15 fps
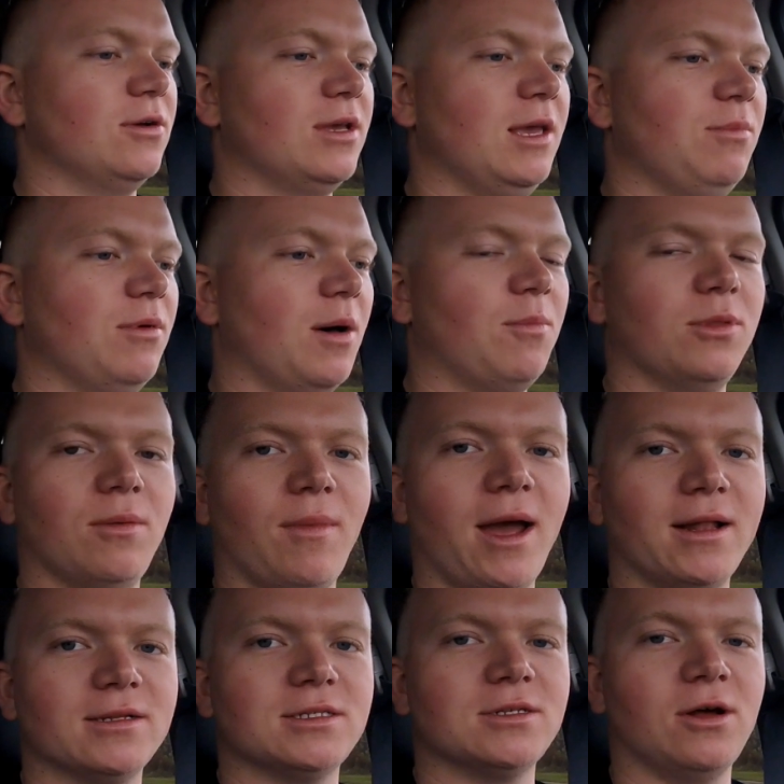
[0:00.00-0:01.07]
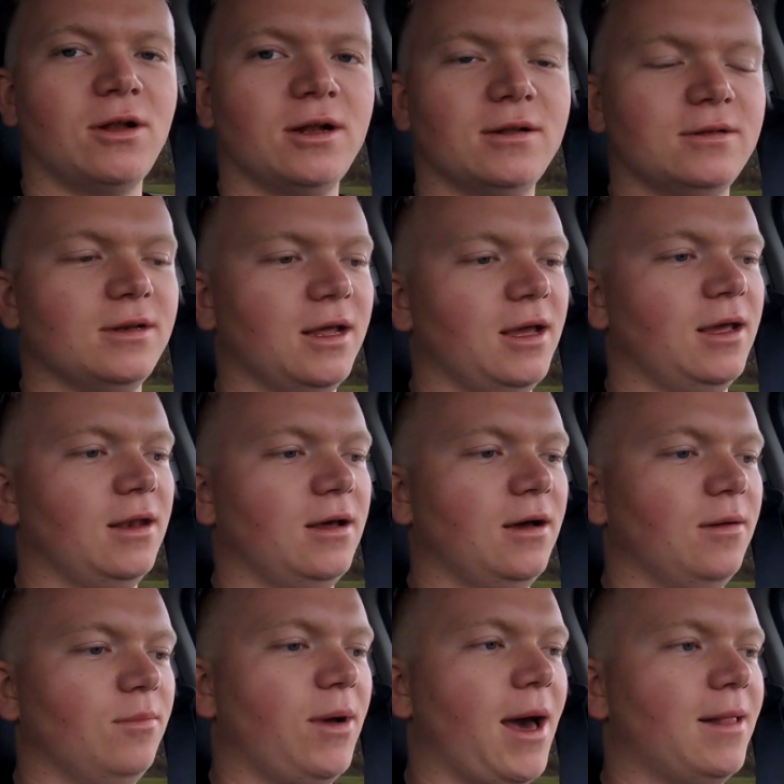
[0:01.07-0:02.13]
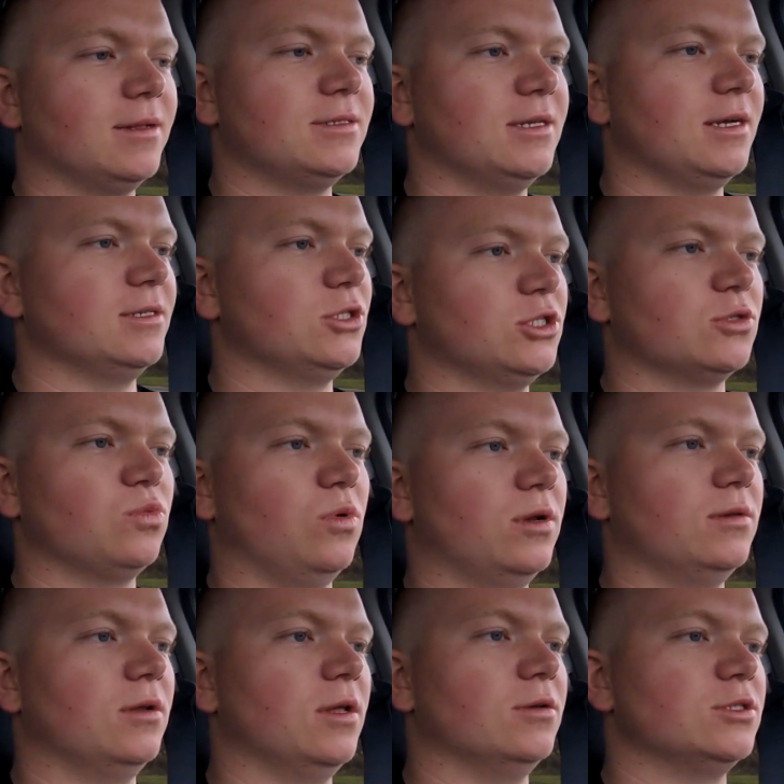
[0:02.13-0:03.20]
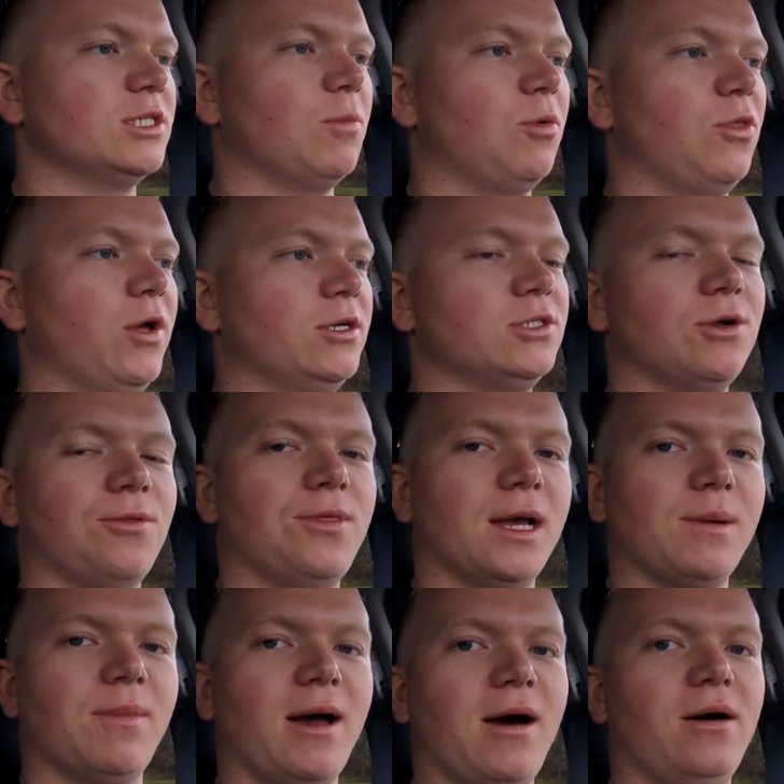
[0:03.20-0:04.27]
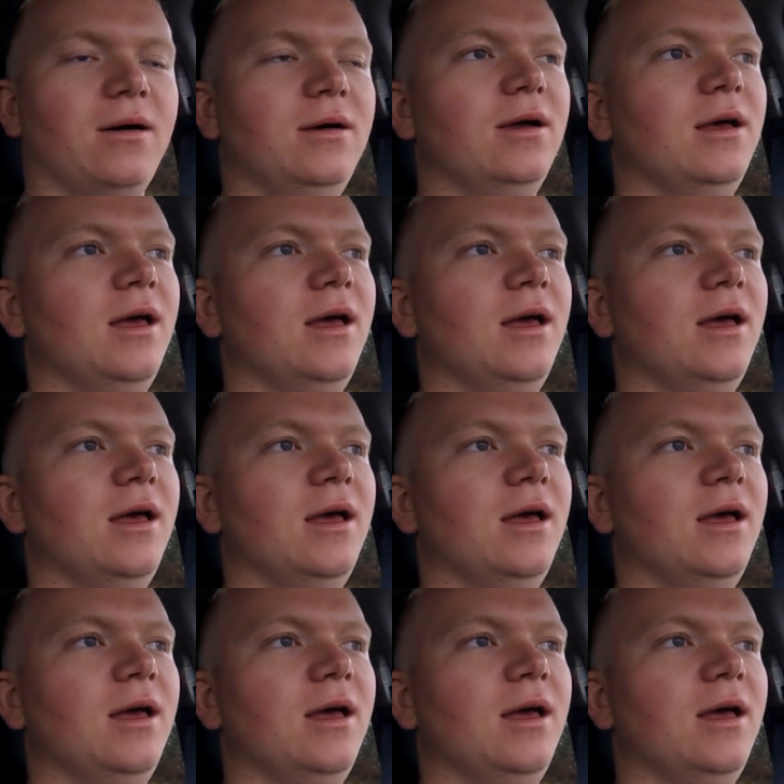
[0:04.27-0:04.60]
Keep up with the maintenance on it. And balancing is just one of those simple things you don't think about.